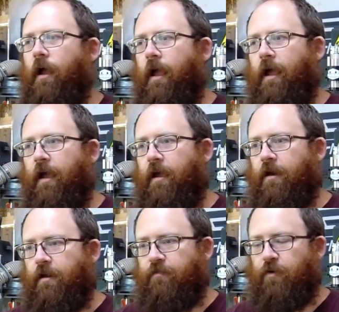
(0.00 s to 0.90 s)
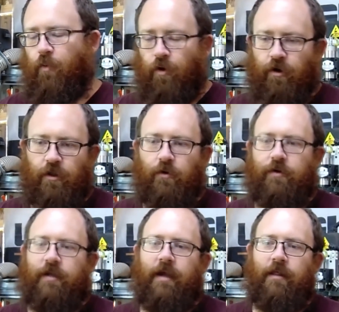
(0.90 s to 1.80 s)
And if you were to glue
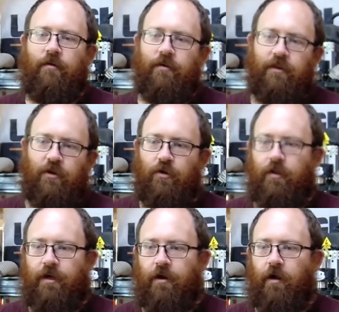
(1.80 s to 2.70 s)
it together and then you clean it